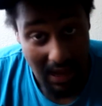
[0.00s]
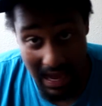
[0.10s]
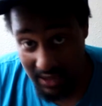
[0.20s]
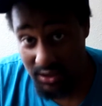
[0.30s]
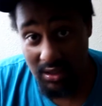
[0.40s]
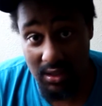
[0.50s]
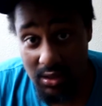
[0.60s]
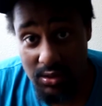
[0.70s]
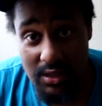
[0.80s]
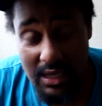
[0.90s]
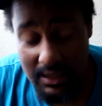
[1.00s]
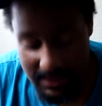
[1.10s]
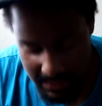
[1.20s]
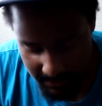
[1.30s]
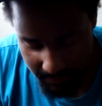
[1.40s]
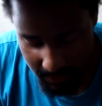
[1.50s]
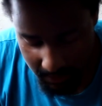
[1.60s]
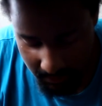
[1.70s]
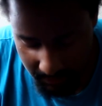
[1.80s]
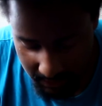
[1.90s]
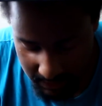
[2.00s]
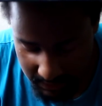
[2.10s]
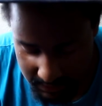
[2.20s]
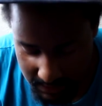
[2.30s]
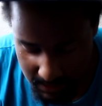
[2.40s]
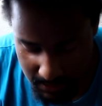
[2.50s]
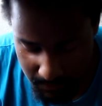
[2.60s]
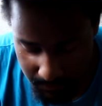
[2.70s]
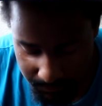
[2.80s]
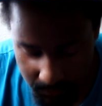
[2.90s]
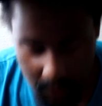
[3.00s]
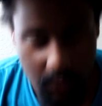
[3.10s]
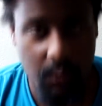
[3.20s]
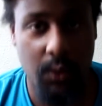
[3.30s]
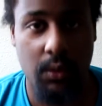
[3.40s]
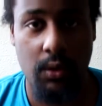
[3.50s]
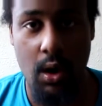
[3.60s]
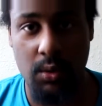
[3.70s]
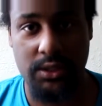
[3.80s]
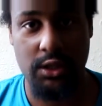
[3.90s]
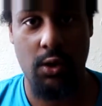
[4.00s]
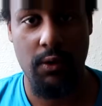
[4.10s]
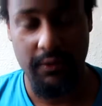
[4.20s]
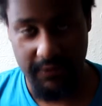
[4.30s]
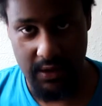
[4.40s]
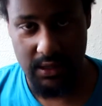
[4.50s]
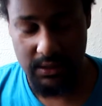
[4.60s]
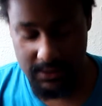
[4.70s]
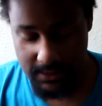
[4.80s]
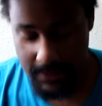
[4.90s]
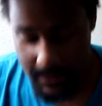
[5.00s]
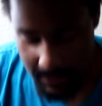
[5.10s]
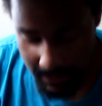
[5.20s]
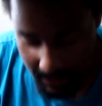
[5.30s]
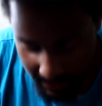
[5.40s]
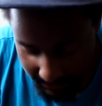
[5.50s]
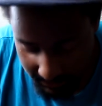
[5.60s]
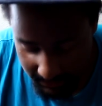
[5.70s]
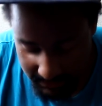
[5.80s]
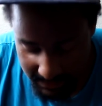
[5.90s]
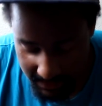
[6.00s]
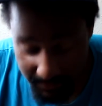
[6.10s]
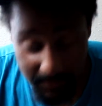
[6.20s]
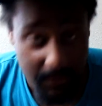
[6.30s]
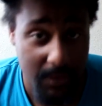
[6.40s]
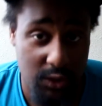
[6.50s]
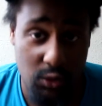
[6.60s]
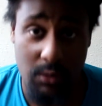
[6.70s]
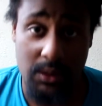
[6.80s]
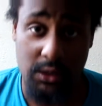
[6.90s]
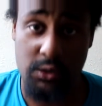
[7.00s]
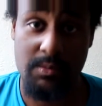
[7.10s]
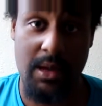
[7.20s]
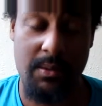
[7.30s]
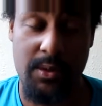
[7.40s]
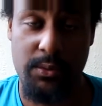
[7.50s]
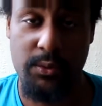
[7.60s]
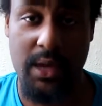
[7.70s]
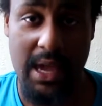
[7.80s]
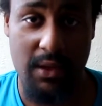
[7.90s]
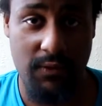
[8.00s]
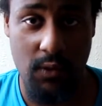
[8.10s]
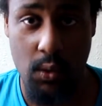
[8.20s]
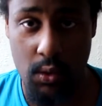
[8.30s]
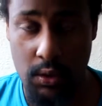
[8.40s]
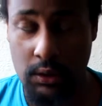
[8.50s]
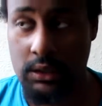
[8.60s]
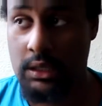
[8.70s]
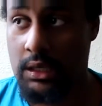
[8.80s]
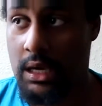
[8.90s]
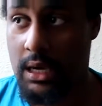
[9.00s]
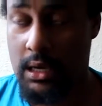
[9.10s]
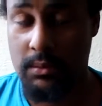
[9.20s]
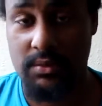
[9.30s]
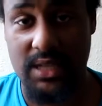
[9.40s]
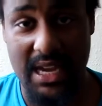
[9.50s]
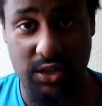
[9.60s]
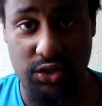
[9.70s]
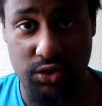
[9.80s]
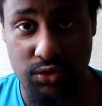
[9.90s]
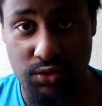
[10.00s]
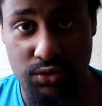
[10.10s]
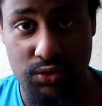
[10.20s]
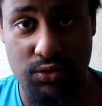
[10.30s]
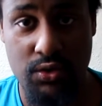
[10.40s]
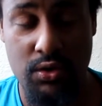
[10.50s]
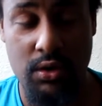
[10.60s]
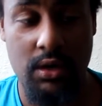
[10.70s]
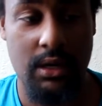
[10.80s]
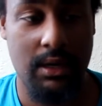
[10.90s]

I actually used duct tape because we were always low on funds. And duct tape is normally used by people who can't afford skate shoes, or